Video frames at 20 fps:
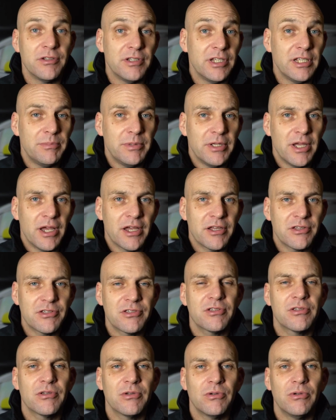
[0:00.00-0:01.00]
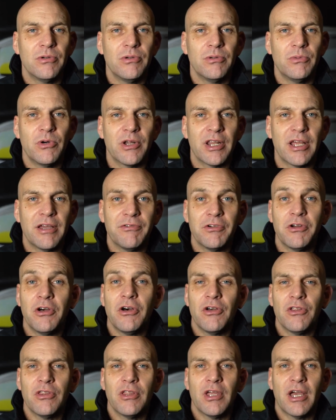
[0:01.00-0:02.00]
DBS or whatever
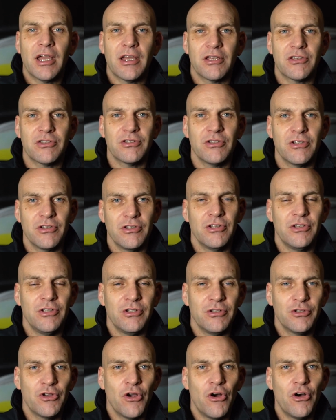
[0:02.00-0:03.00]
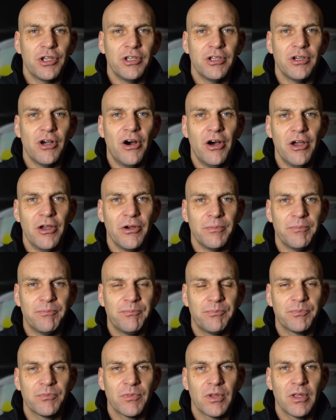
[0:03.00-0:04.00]
other Aston you'd got your eye on?
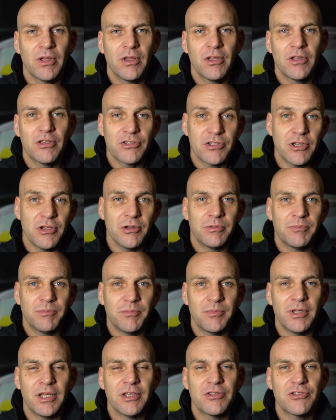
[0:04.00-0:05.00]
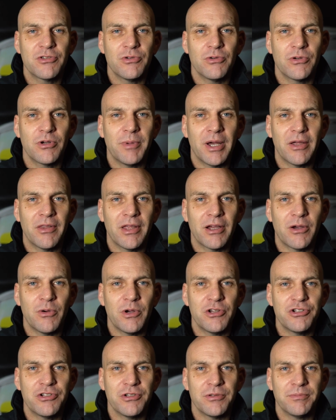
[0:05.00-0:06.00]
So let's talk about that
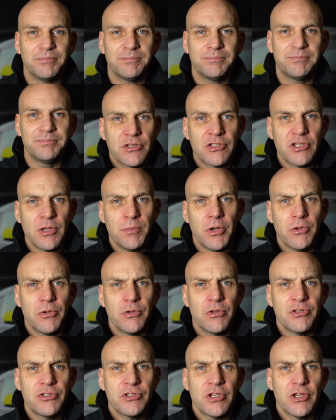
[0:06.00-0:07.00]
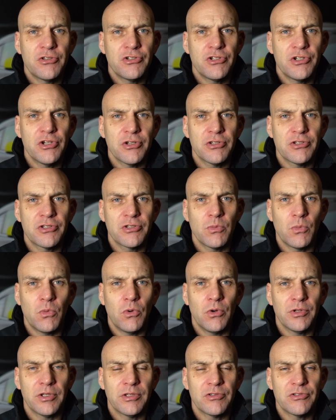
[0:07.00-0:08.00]
question. Some owners just
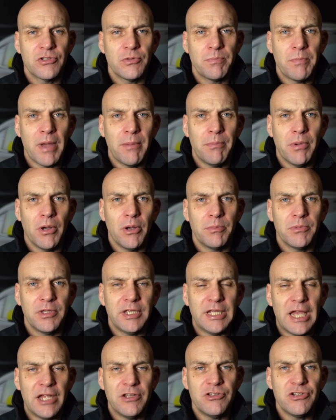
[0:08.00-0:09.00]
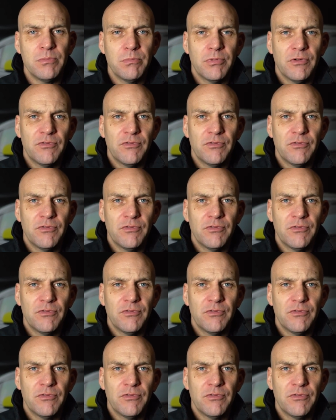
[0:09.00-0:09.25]
want to pep up the engine